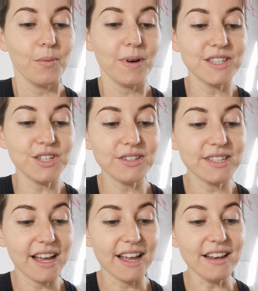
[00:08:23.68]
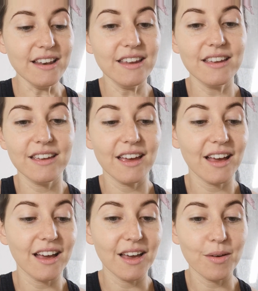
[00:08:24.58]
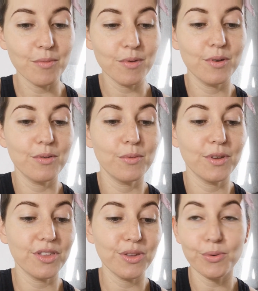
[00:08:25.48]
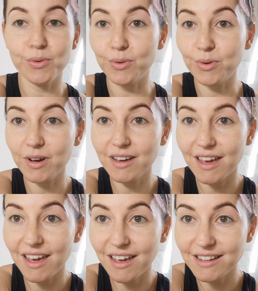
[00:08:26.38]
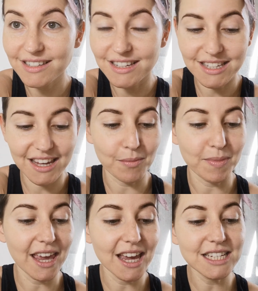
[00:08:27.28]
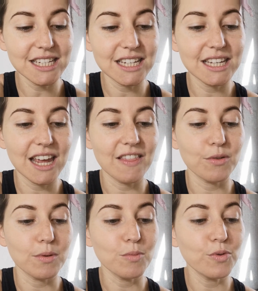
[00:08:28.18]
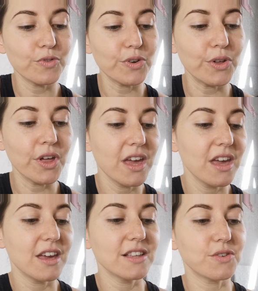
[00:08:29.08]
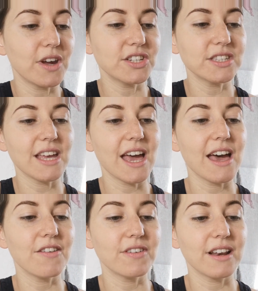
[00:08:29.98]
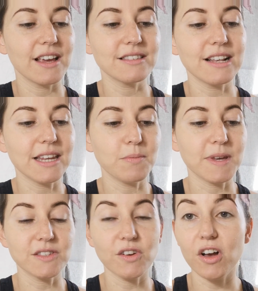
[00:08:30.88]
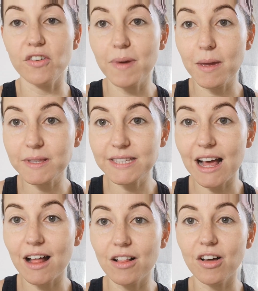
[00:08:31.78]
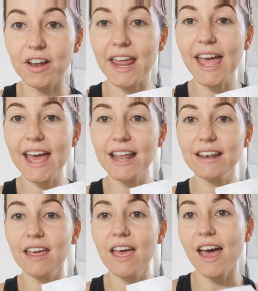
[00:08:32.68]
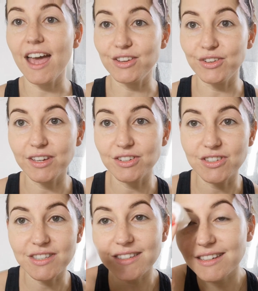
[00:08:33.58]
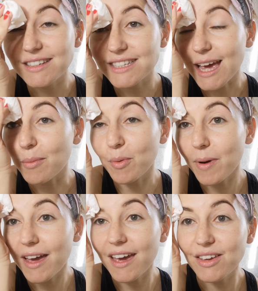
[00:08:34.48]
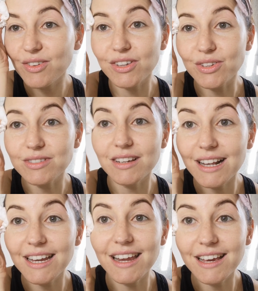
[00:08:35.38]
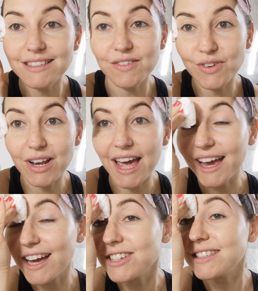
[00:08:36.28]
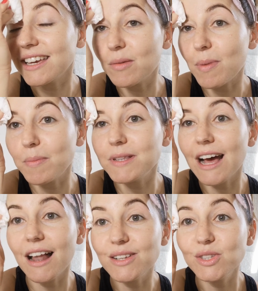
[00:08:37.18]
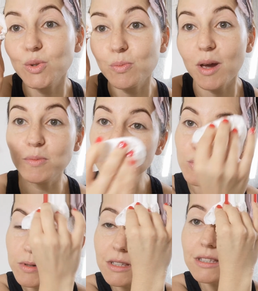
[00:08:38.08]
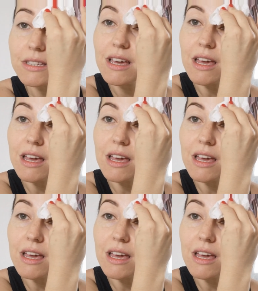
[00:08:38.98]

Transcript: once you're done with your tinting application and the removal, it's great just to have a nice clean piece of paper towel on hand, and you can just dab away. You can use a Kleenex if you like. I just like the paper towel, it's super absorbent.